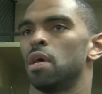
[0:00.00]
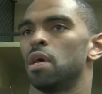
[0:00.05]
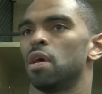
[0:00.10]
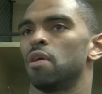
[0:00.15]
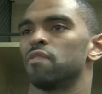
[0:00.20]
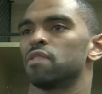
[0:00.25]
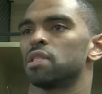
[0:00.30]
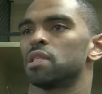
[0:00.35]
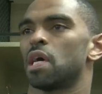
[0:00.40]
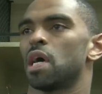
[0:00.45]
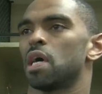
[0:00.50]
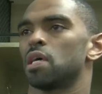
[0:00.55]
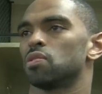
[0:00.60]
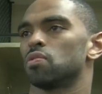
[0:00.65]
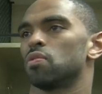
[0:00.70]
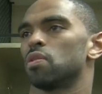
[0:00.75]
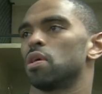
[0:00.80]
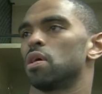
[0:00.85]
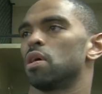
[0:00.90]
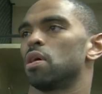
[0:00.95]
emphasized
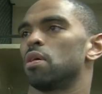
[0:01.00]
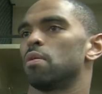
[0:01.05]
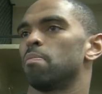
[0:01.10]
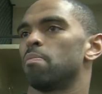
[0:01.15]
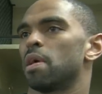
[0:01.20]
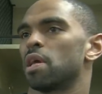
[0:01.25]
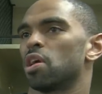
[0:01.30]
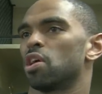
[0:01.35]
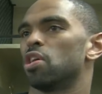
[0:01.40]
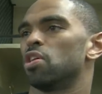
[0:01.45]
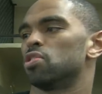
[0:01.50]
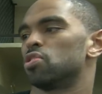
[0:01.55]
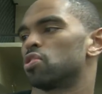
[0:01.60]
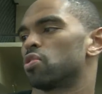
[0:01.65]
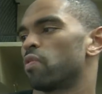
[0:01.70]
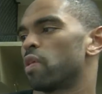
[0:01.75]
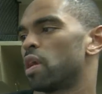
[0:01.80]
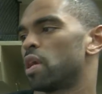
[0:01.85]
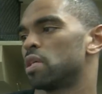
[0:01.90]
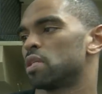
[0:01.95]
on uh, making good
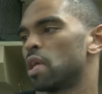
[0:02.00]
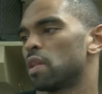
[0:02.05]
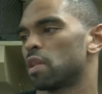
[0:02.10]
screens.